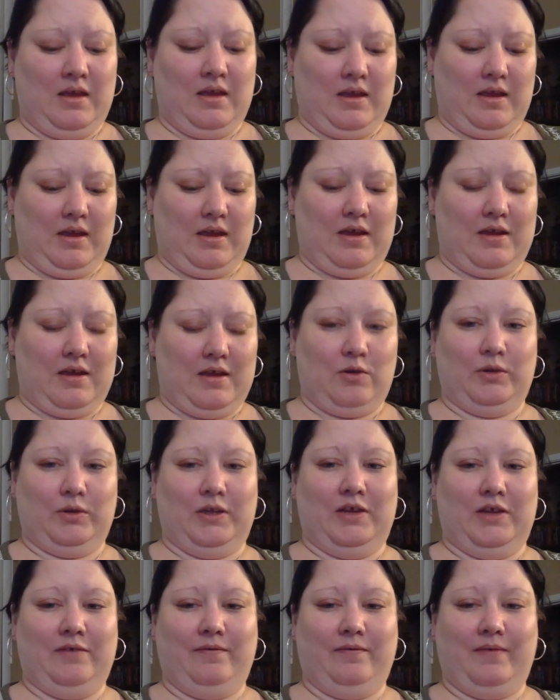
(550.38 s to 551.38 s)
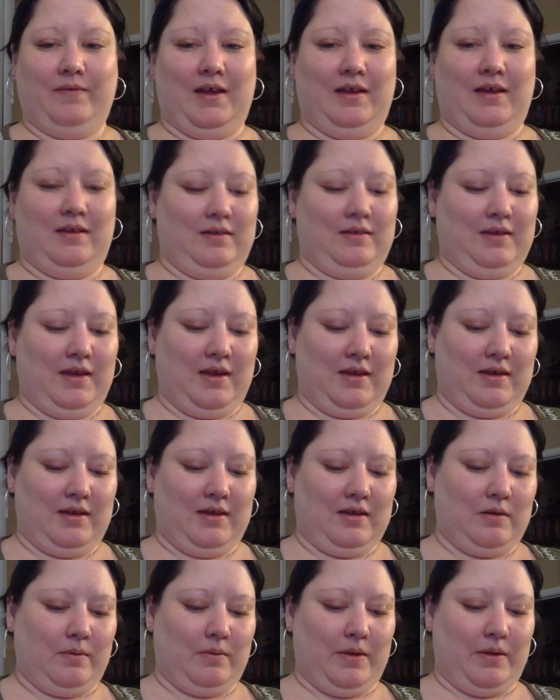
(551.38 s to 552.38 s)
And only if I can't
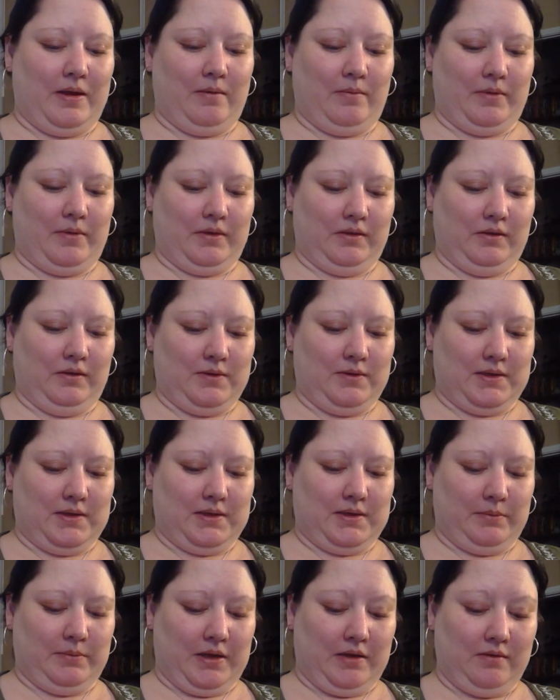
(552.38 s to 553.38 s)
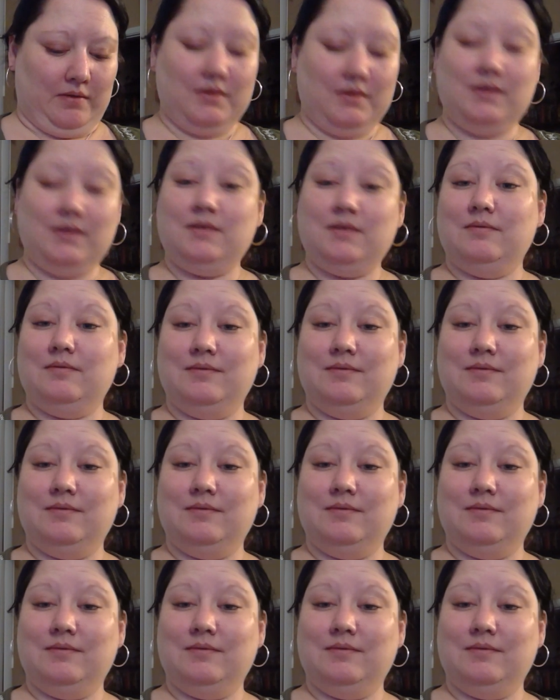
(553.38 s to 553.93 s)
get away with using something else.